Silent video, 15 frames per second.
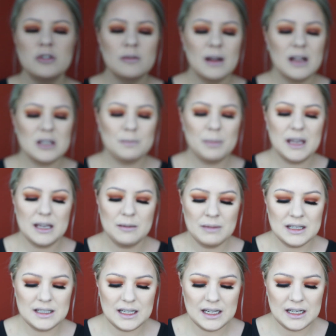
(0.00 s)
too much
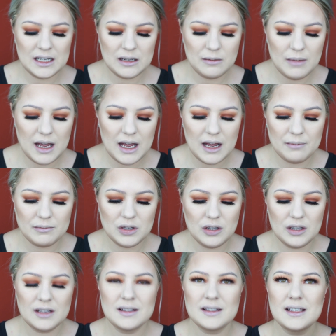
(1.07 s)
pigment in them.
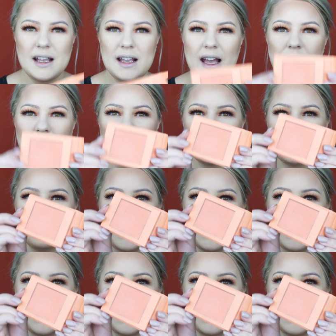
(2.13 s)
You can see how much I've